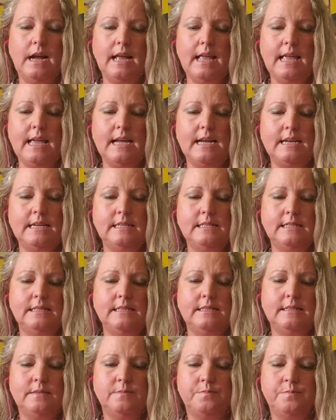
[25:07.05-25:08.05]
And
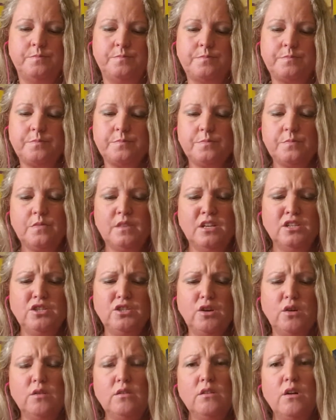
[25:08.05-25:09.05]

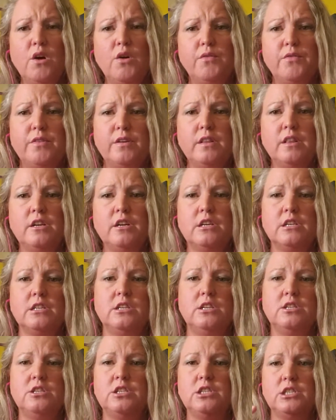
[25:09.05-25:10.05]
don't overlook
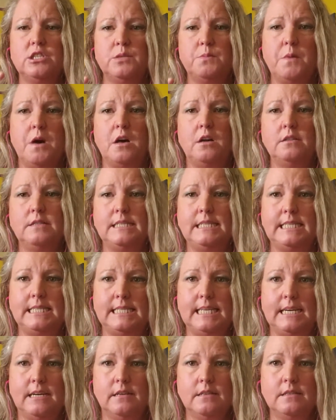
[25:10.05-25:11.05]
the small
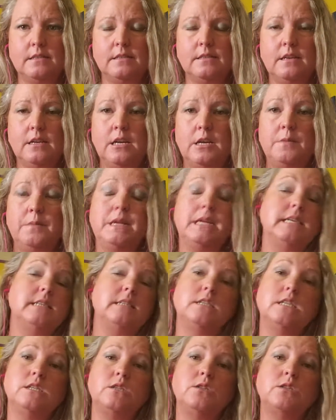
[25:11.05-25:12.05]
details, because
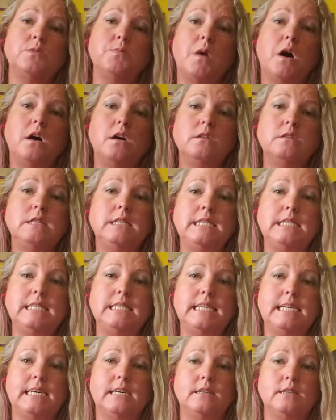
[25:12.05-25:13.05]
those small
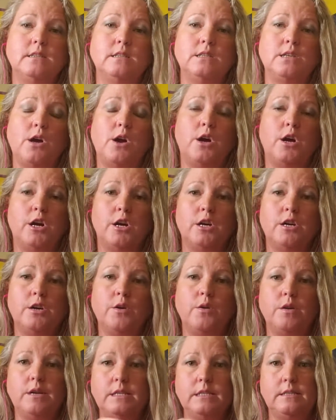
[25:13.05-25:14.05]
details are
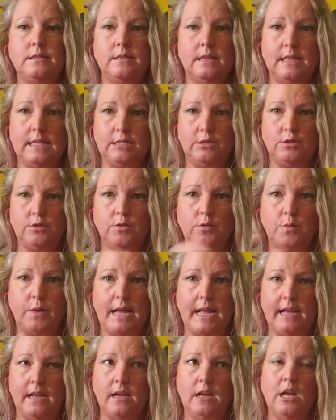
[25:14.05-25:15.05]
going to lead you
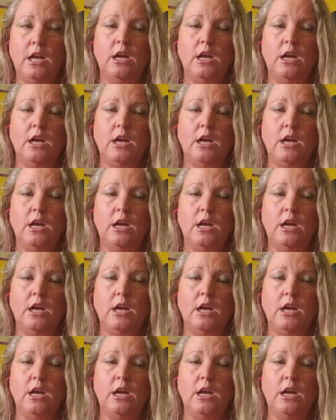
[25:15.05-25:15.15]
away.